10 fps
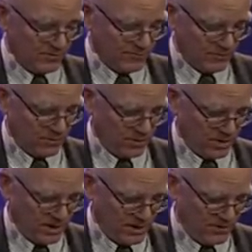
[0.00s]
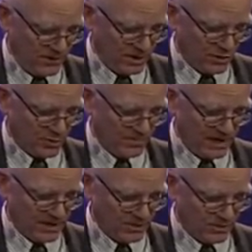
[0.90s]
for the
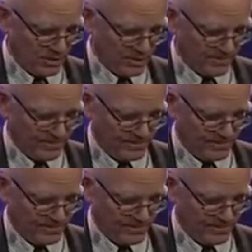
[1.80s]
European Union.